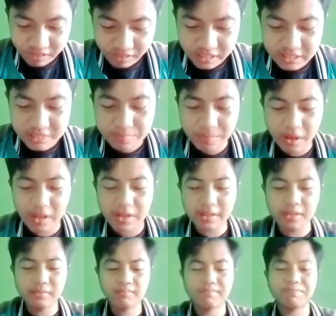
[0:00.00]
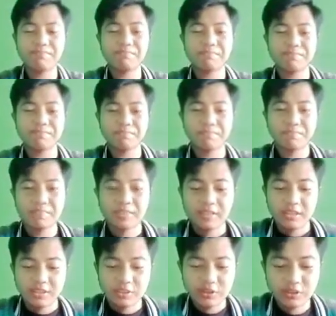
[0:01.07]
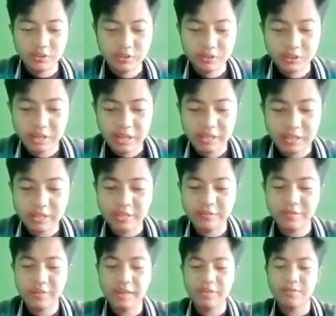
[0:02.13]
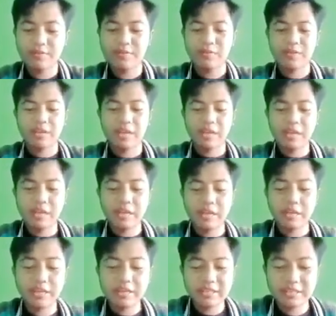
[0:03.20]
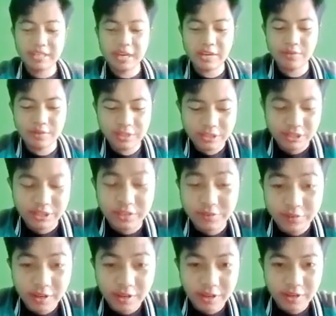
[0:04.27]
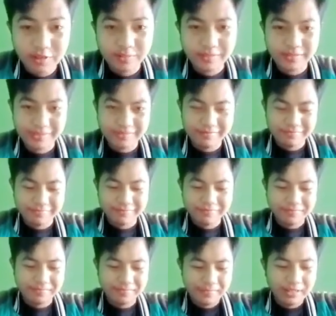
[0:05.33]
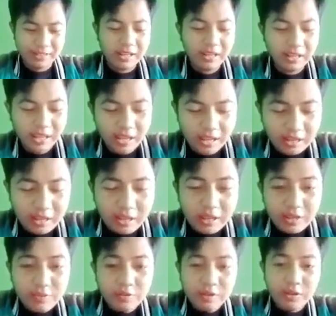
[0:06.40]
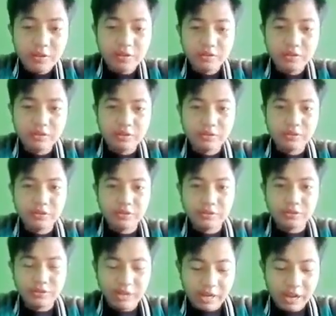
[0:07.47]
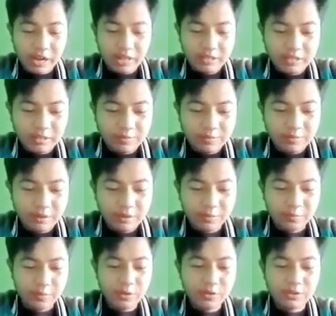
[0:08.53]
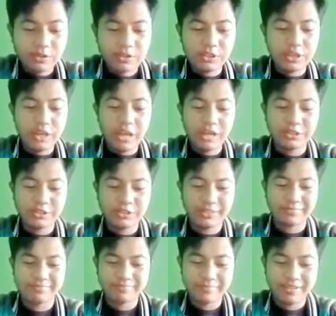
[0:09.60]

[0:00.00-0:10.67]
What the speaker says: examine to native English language development. Okay, we go to next about pronunciation